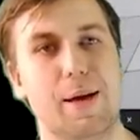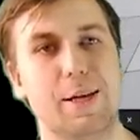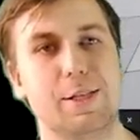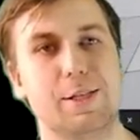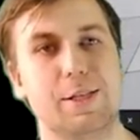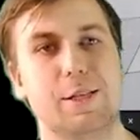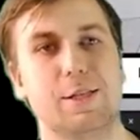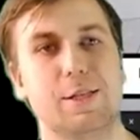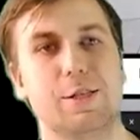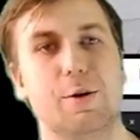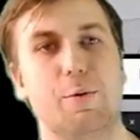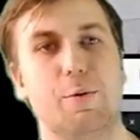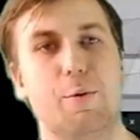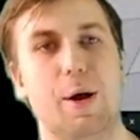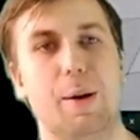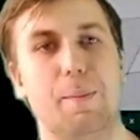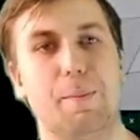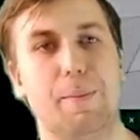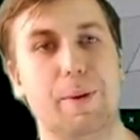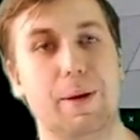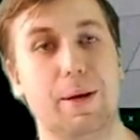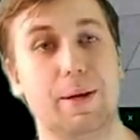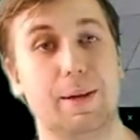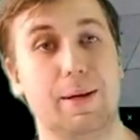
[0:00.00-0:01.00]
message
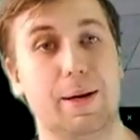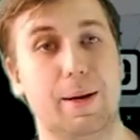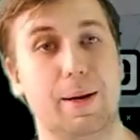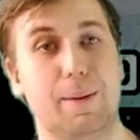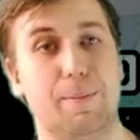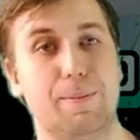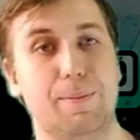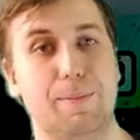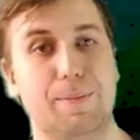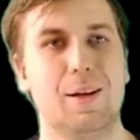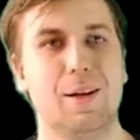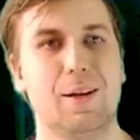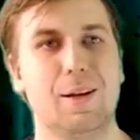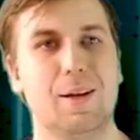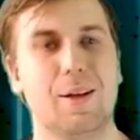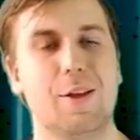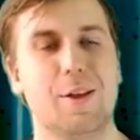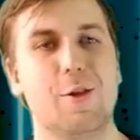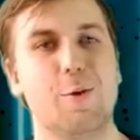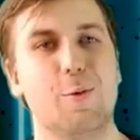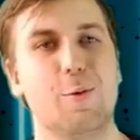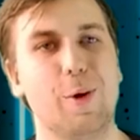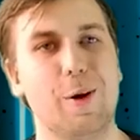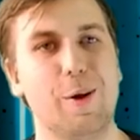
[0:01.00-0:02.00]
when picked up.
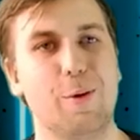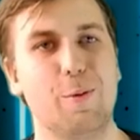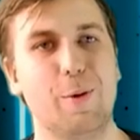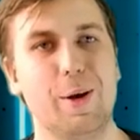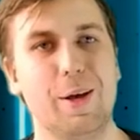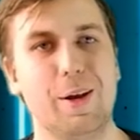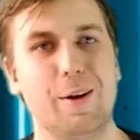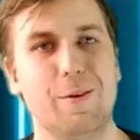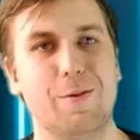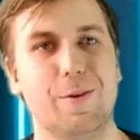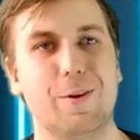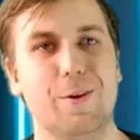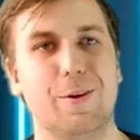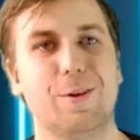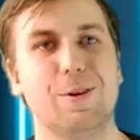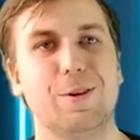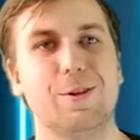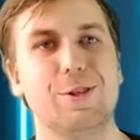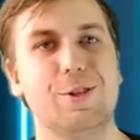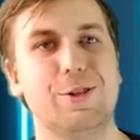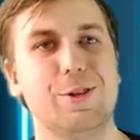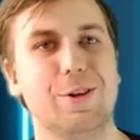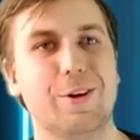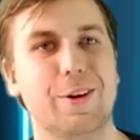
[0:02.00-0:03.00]
So what are you waiting for?
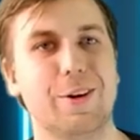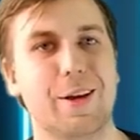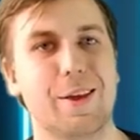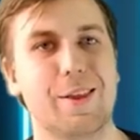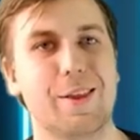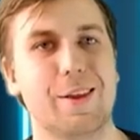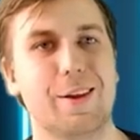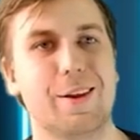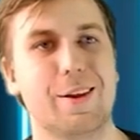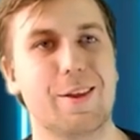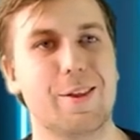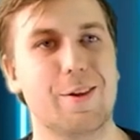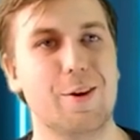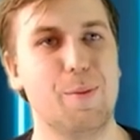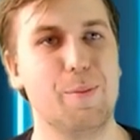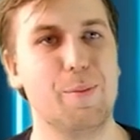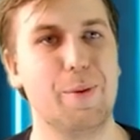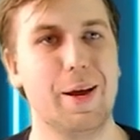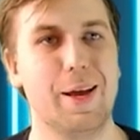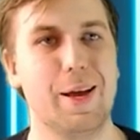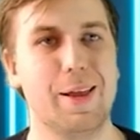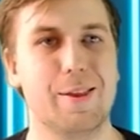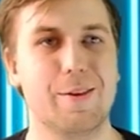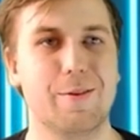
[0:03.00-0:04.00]
Join us in this
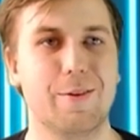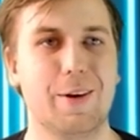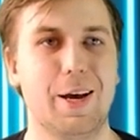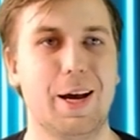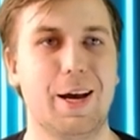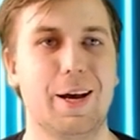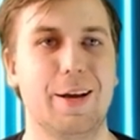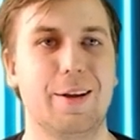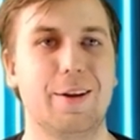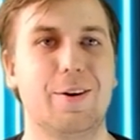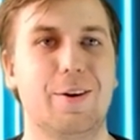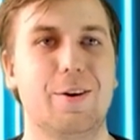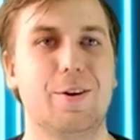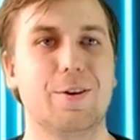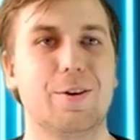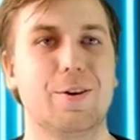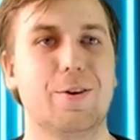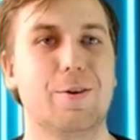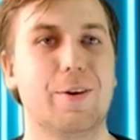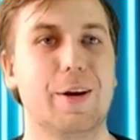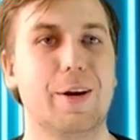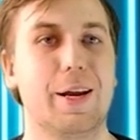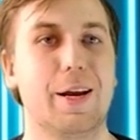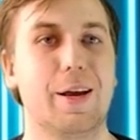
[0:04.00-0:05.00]
comprehensive guide on
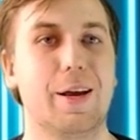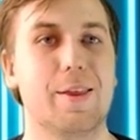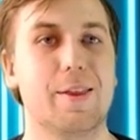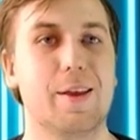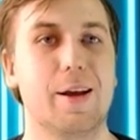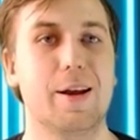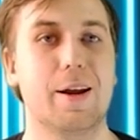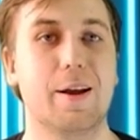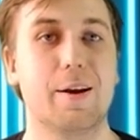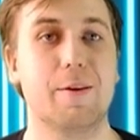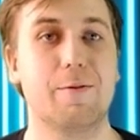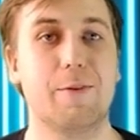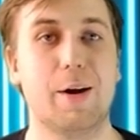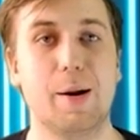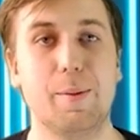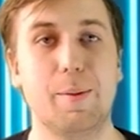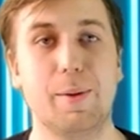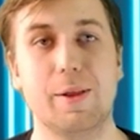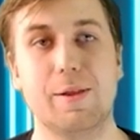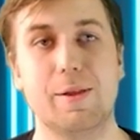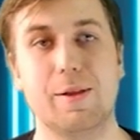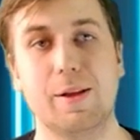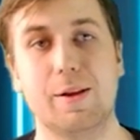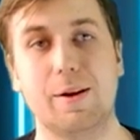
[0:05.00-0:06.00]
creating stunning
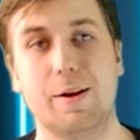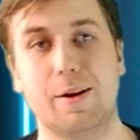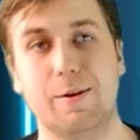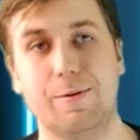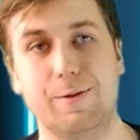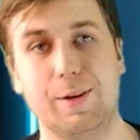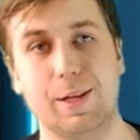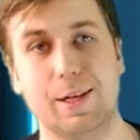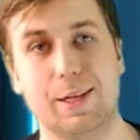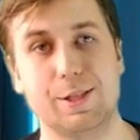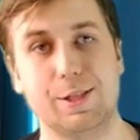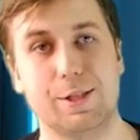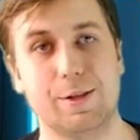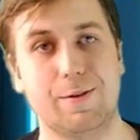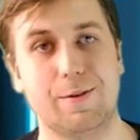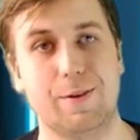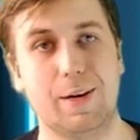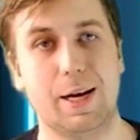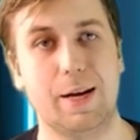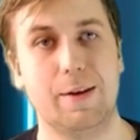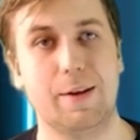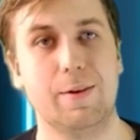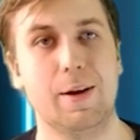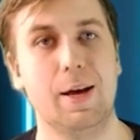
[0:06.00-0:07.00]
environments in Unreal Engine
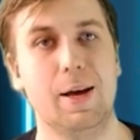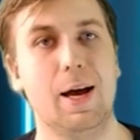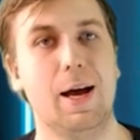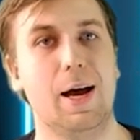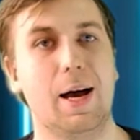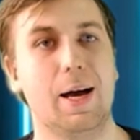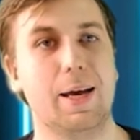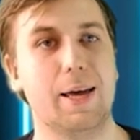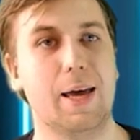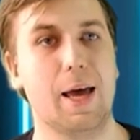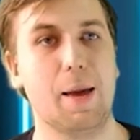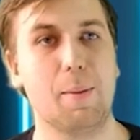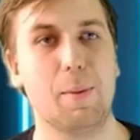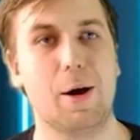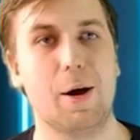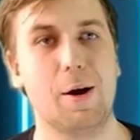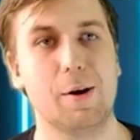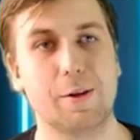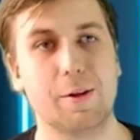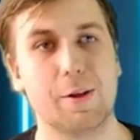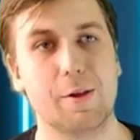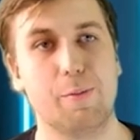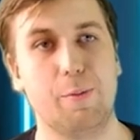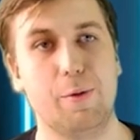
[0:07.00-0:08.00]
5, a game
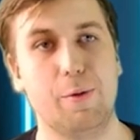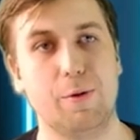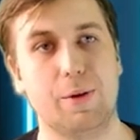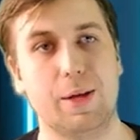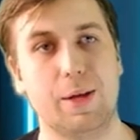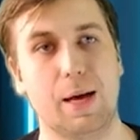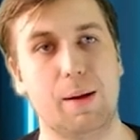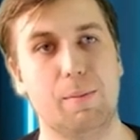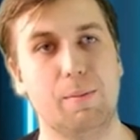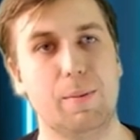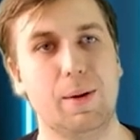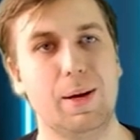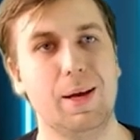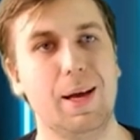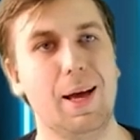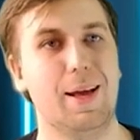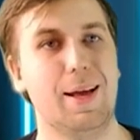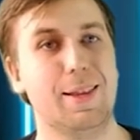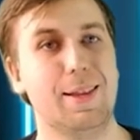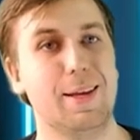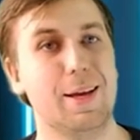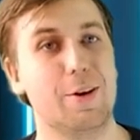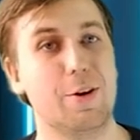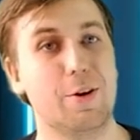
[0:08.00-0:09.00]
artist bootcamp,
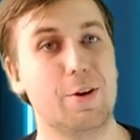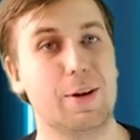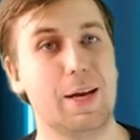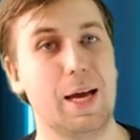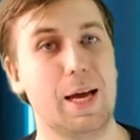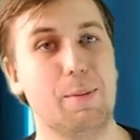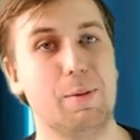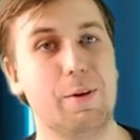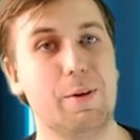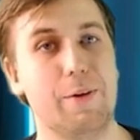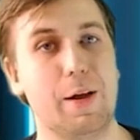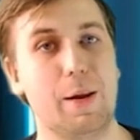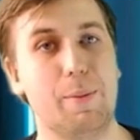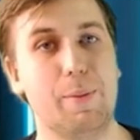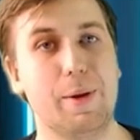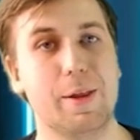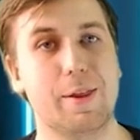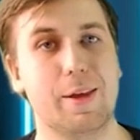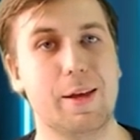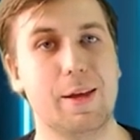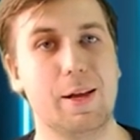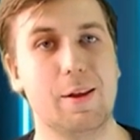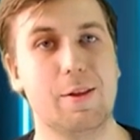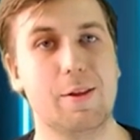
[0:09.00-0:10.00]
and take your game
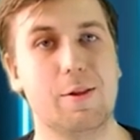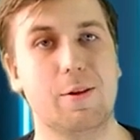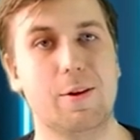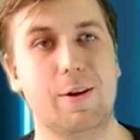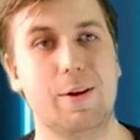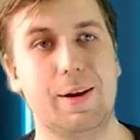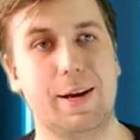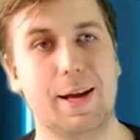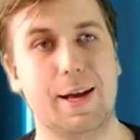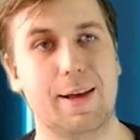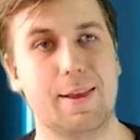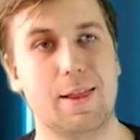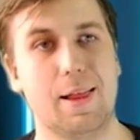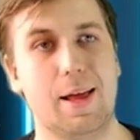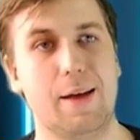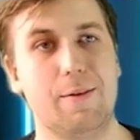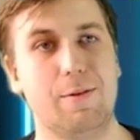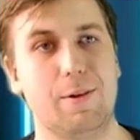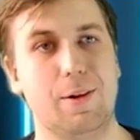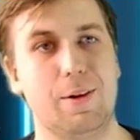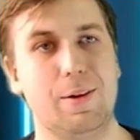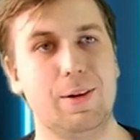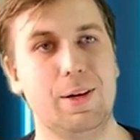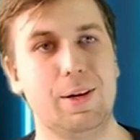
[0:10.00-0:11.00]
development skills to the next
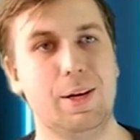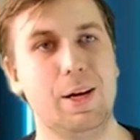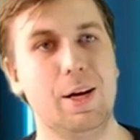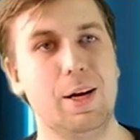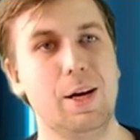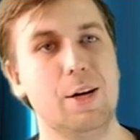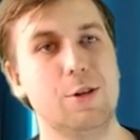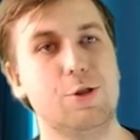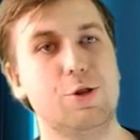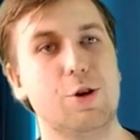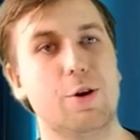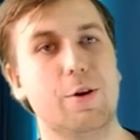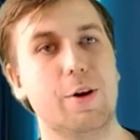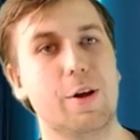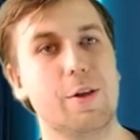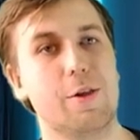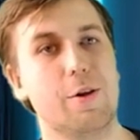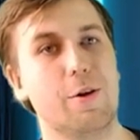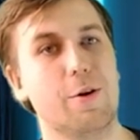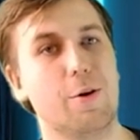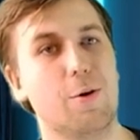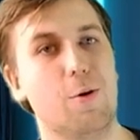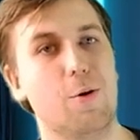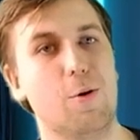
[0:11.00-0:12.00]
level. Join
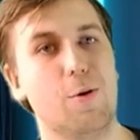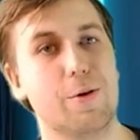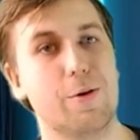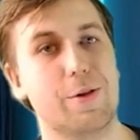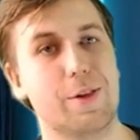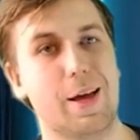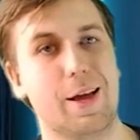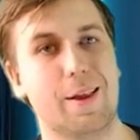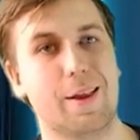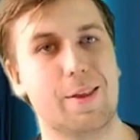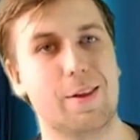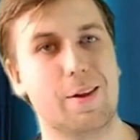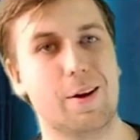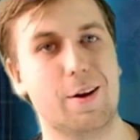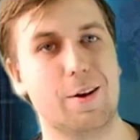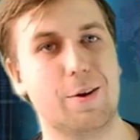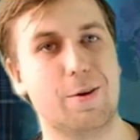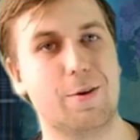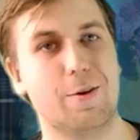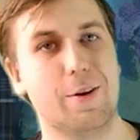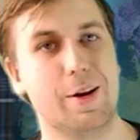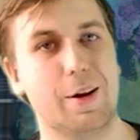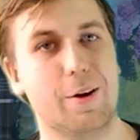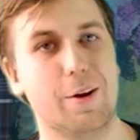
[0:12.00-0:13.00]
us on a course and
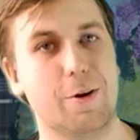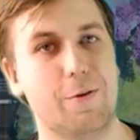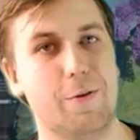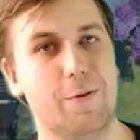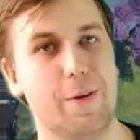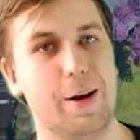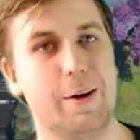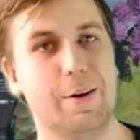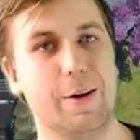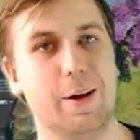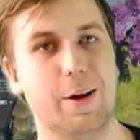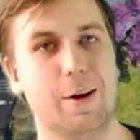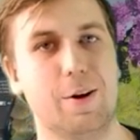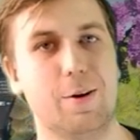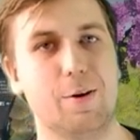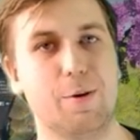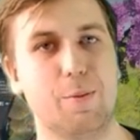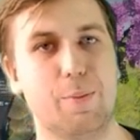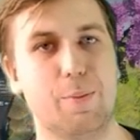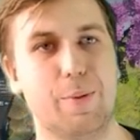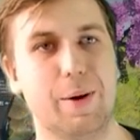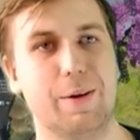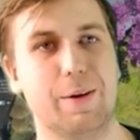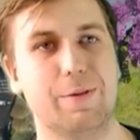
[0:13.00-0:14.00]
start creating your very
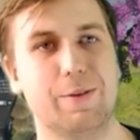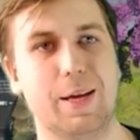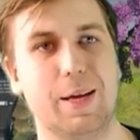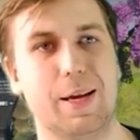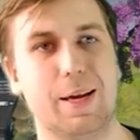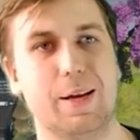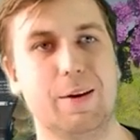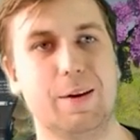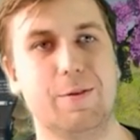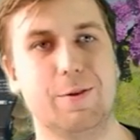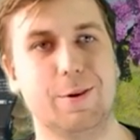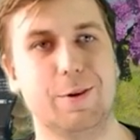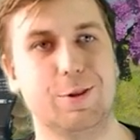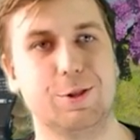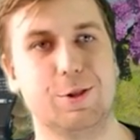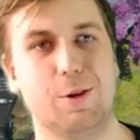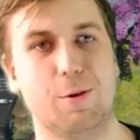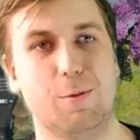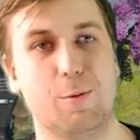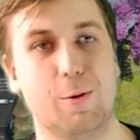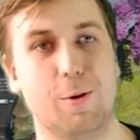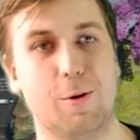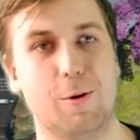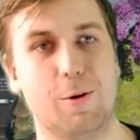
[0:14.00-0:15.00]
own breathtaking
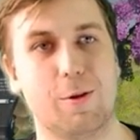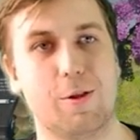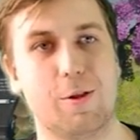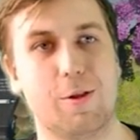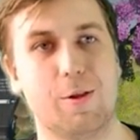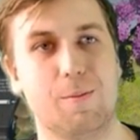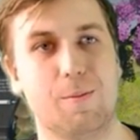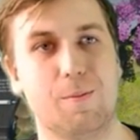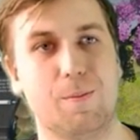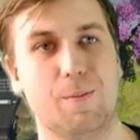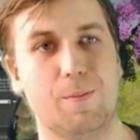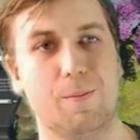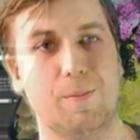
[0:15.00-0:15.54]
virtual worlds.